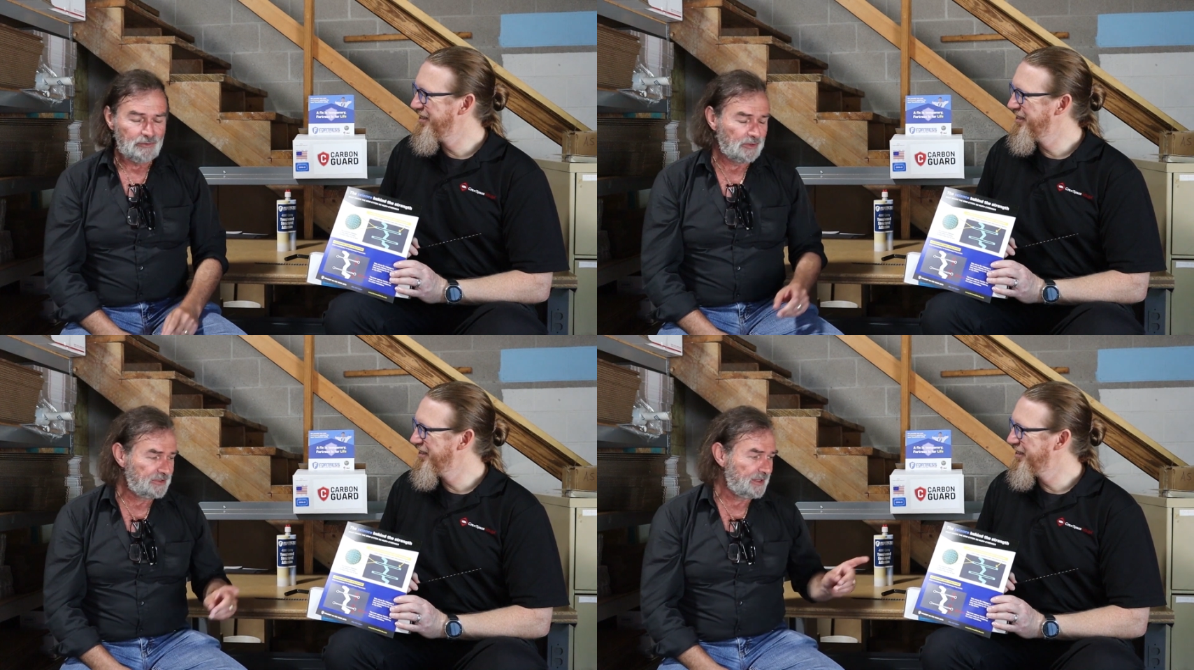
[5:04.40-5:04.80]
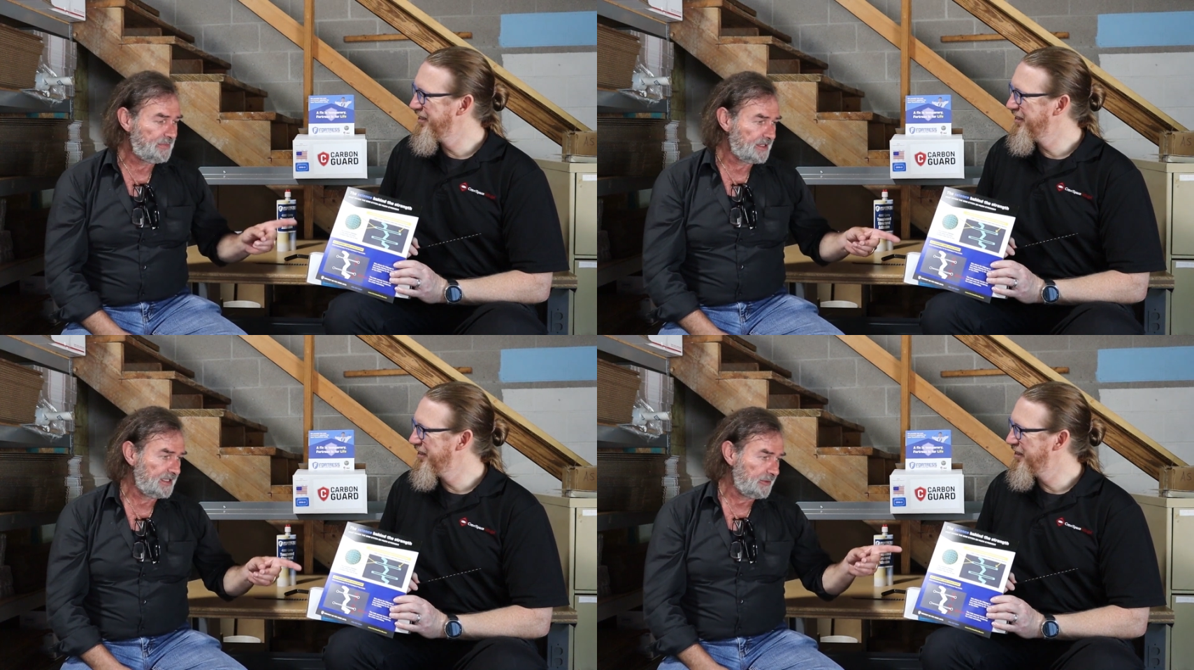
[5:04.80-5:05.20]
Speaker 1: we'll
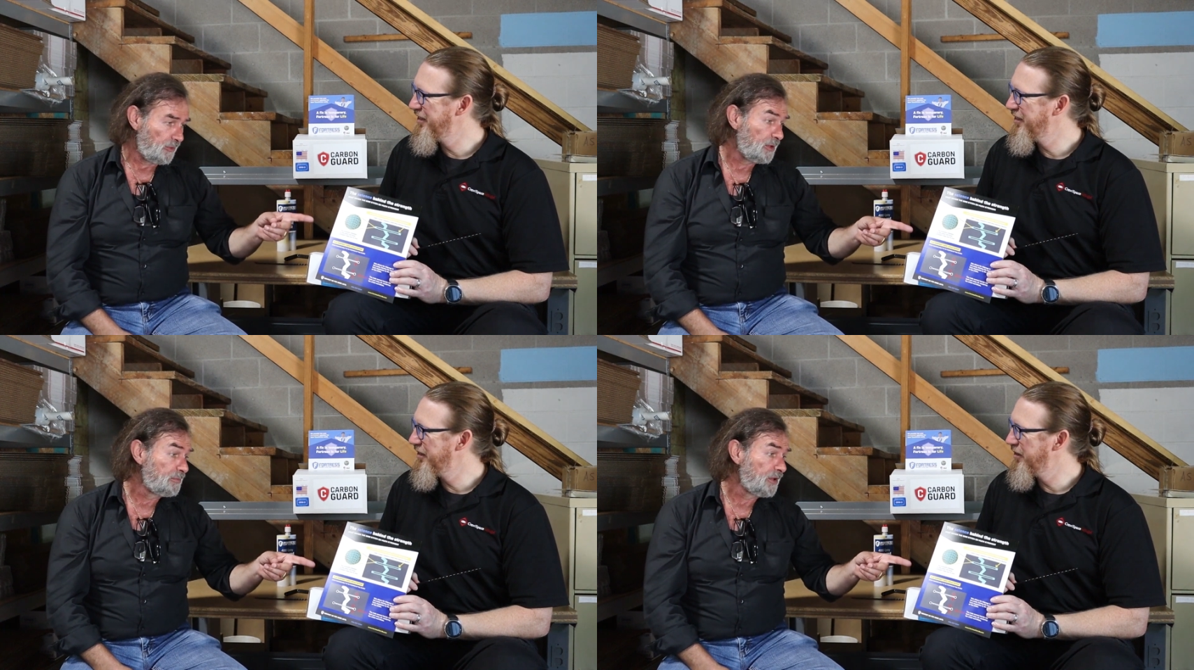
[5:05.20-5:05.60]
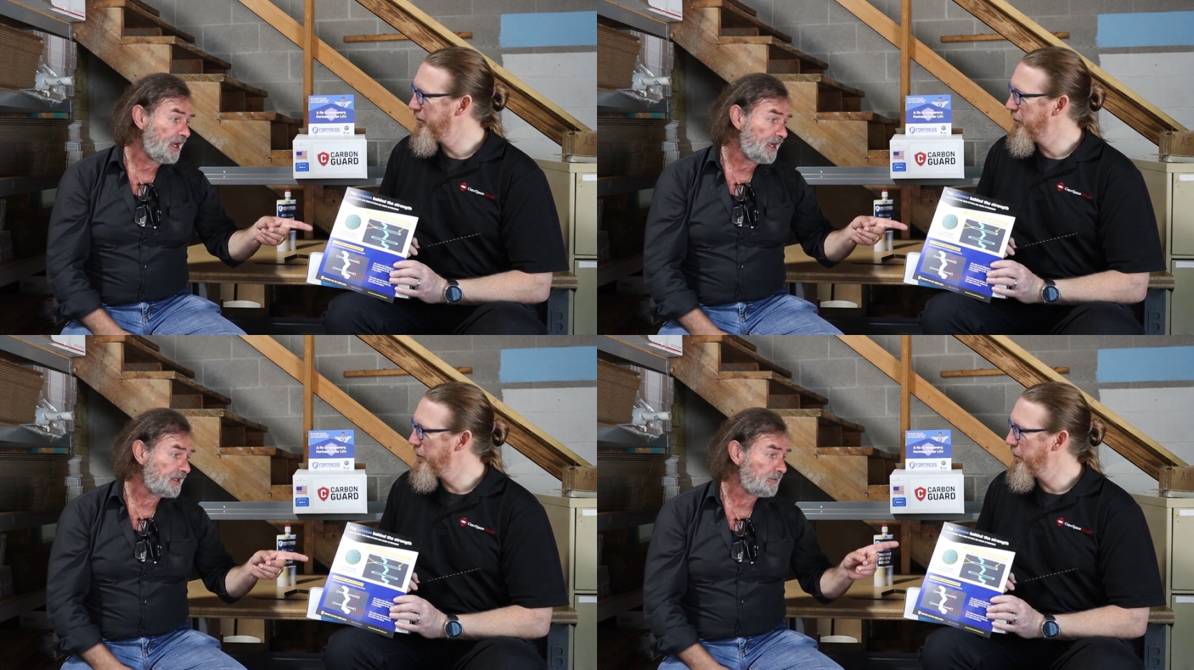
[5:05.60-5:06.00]
typically, or
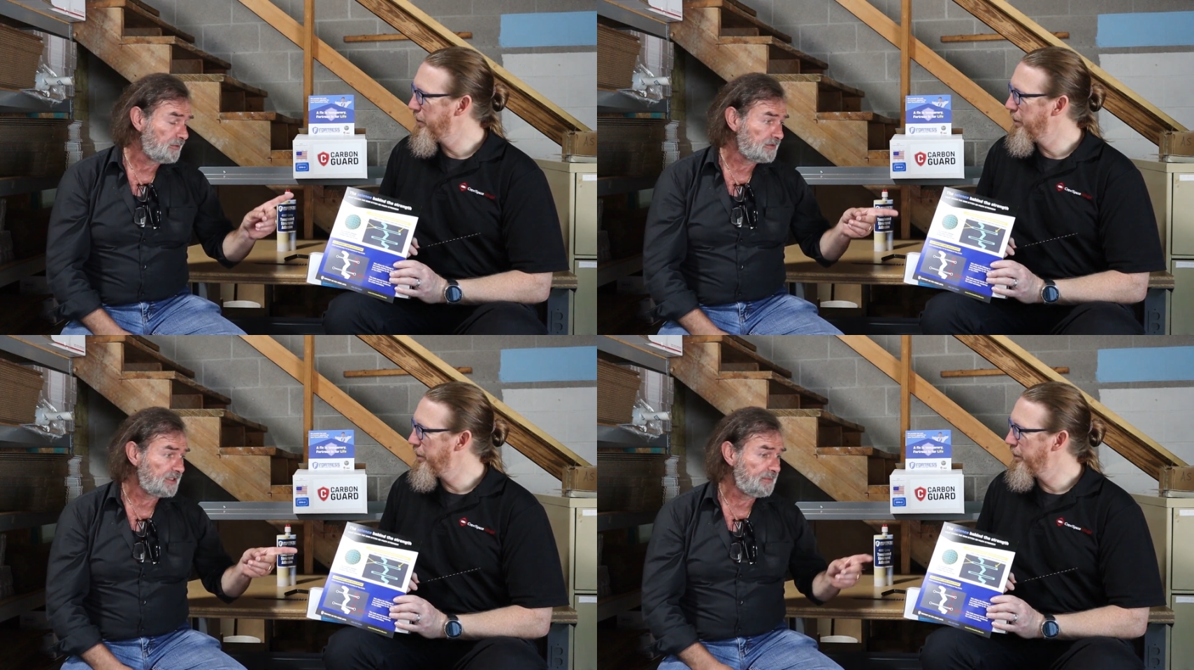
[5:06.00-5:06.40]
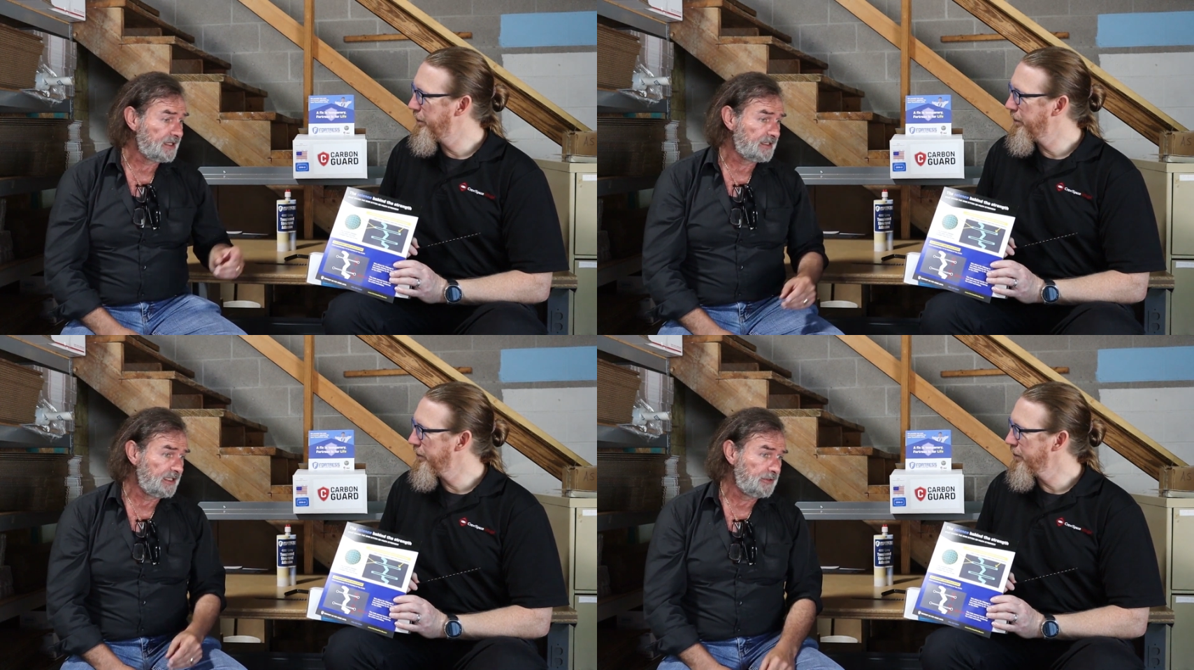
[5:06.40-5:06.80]
brick, we'll
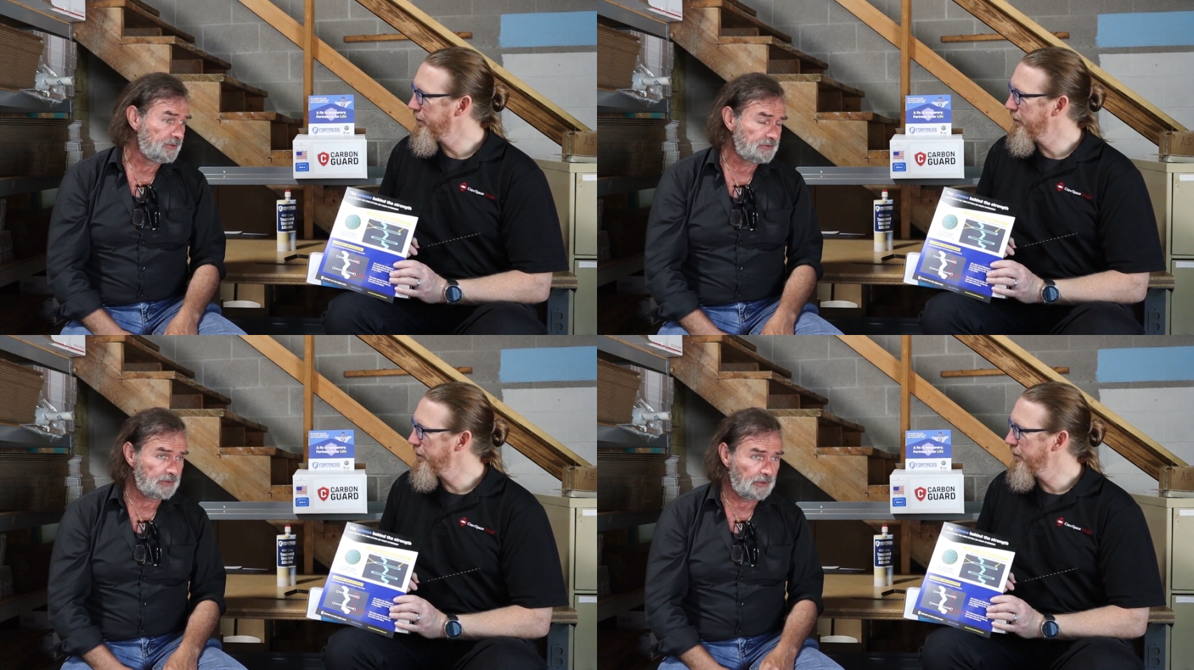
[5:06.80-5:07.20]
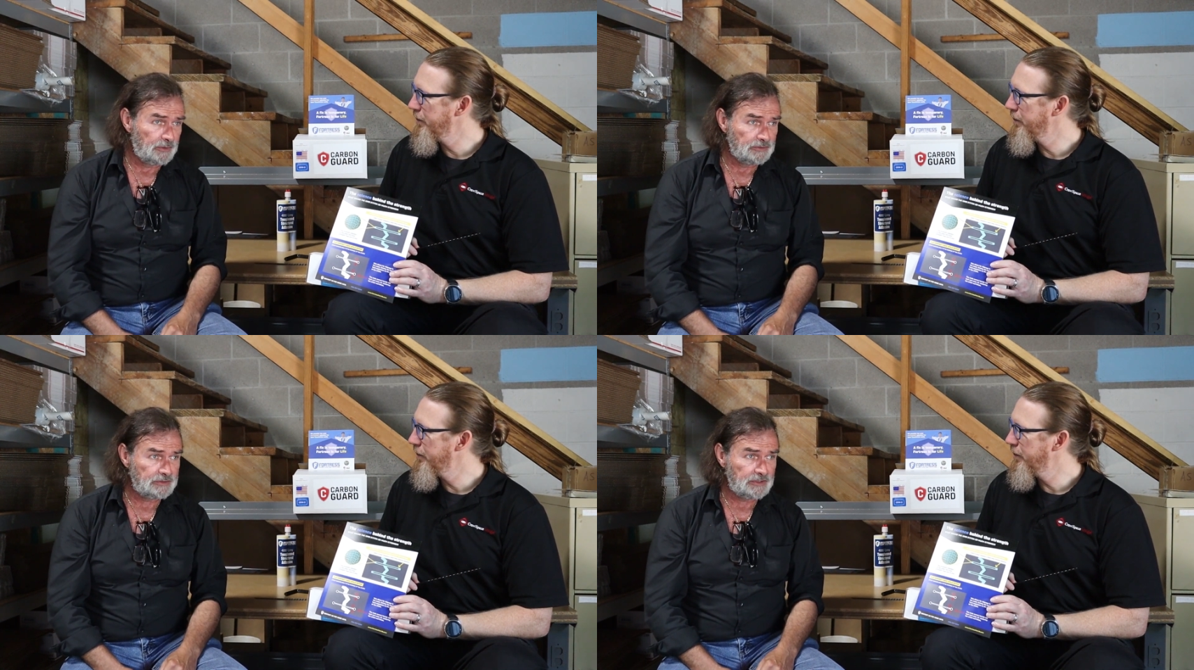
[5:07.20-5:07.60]
typically use
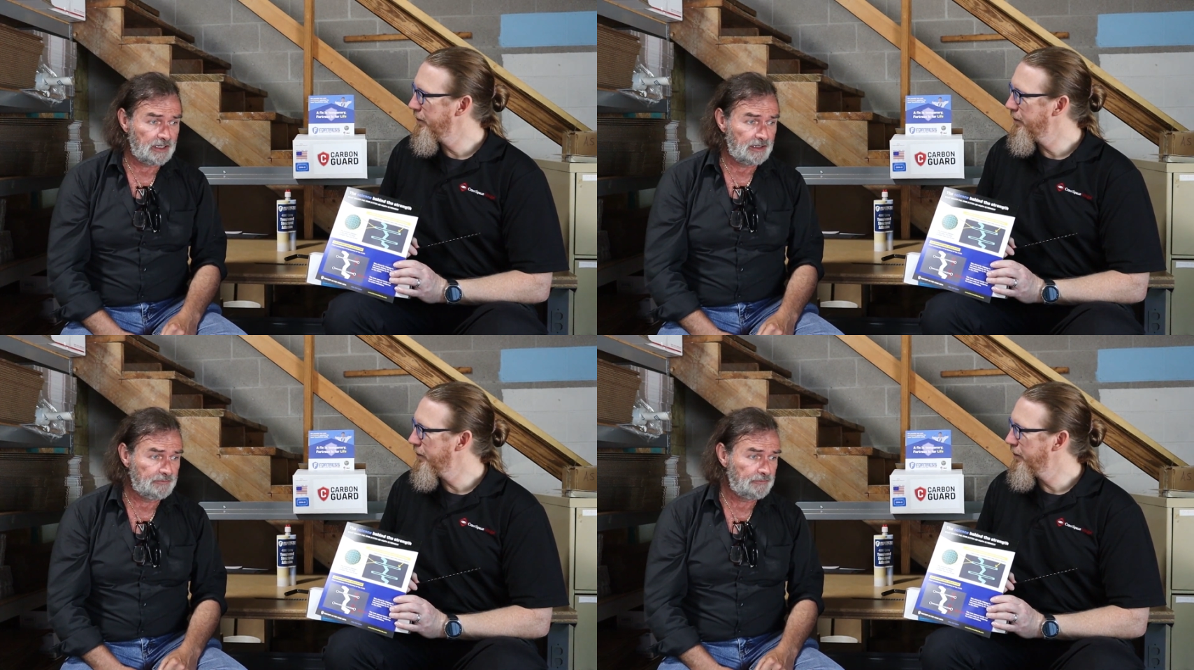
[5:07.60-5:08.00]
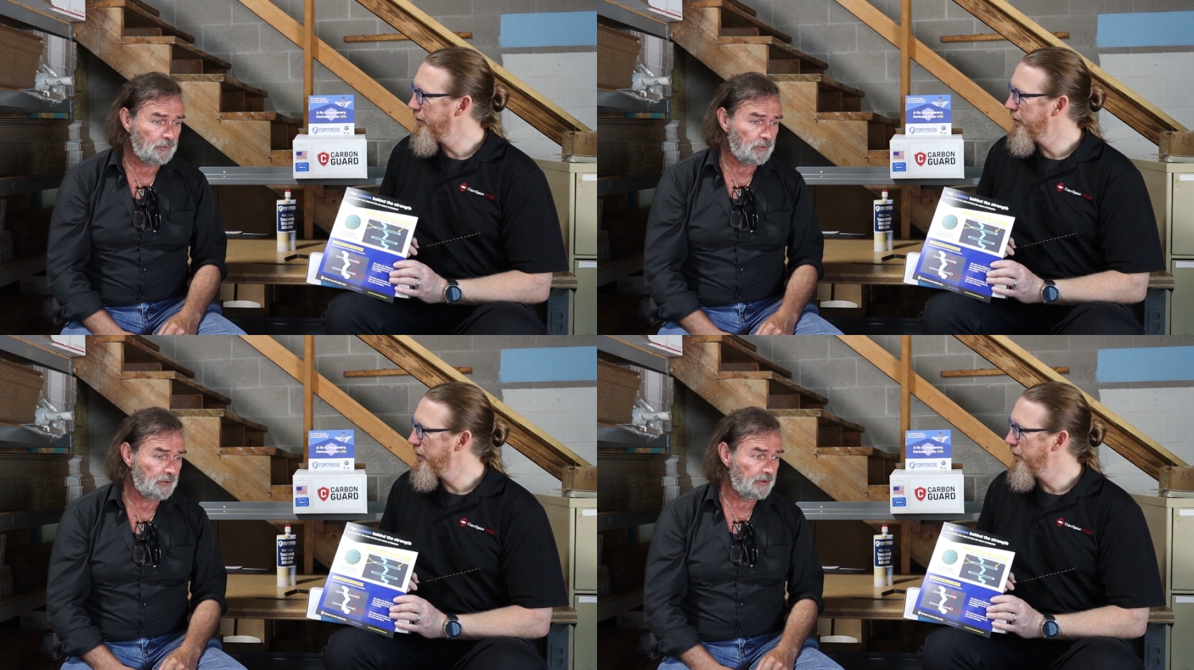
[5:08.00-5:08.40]
those uh,
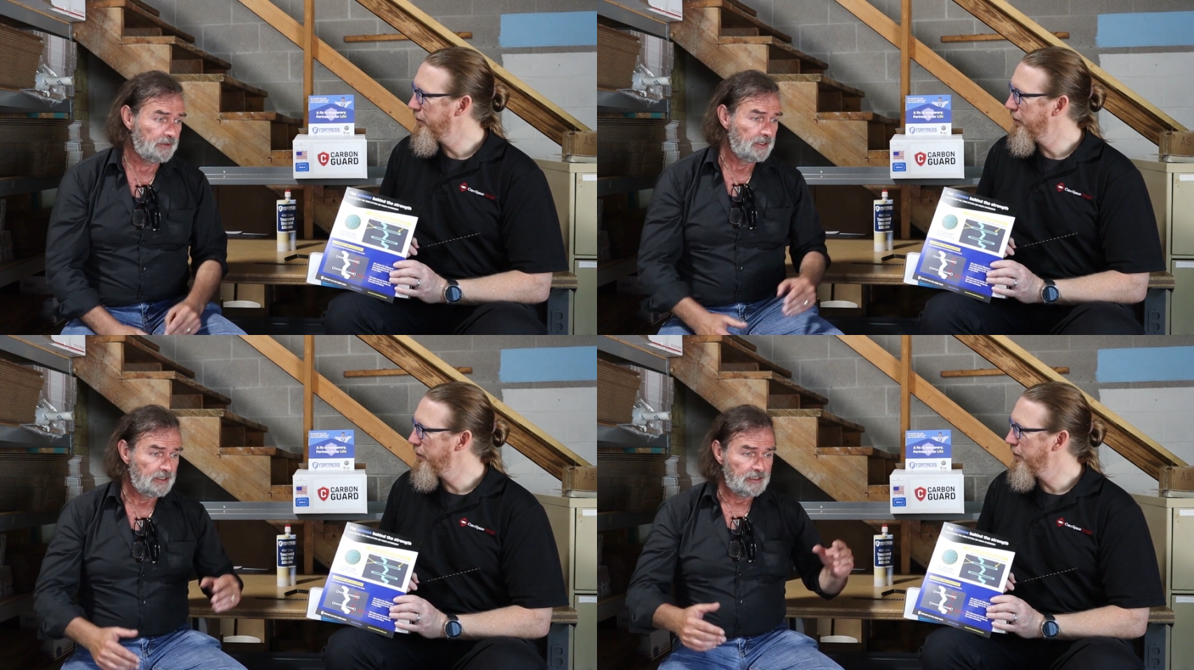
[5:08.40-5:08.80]
for,